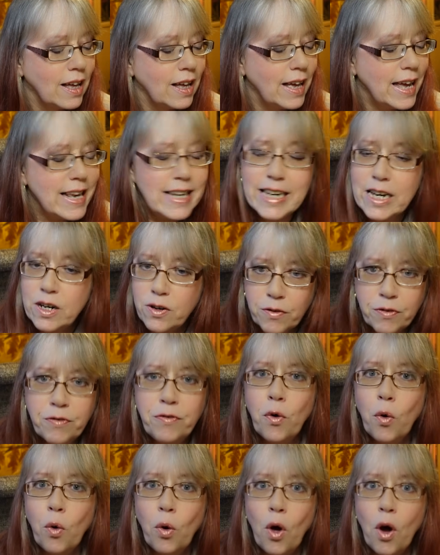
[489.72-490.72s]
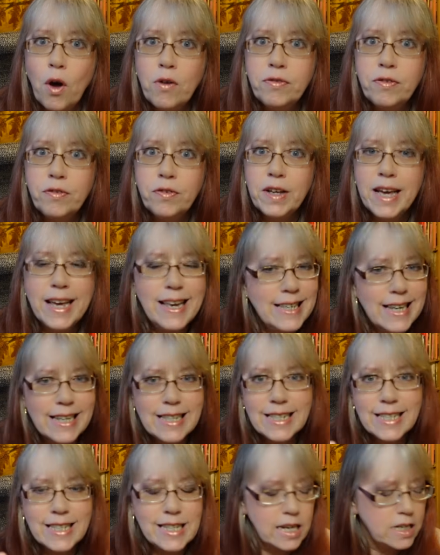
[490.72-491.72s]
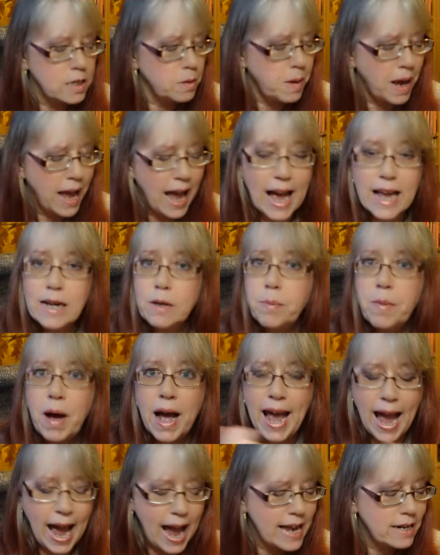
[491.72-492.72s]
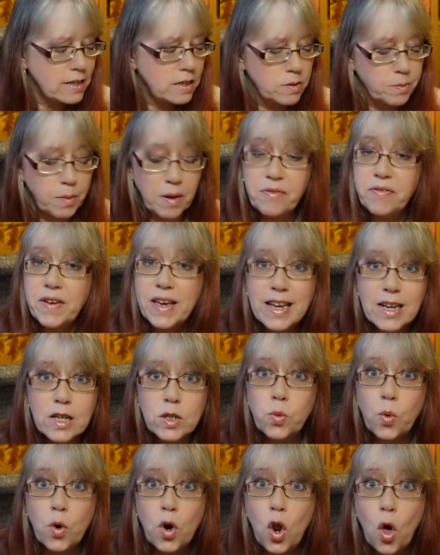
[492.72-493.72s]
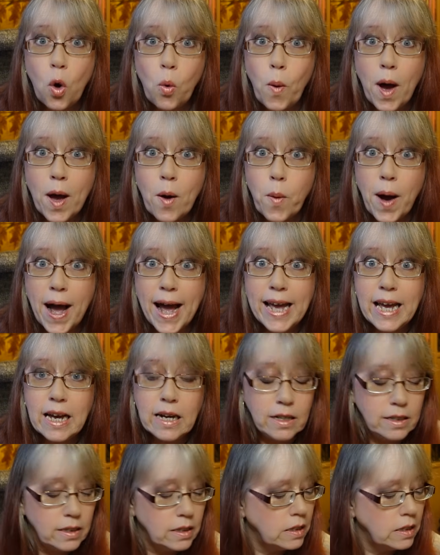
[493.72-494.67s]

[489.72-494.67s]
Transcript: It didn't fall off. It didn't stick to my hand. My fingers were a long way away.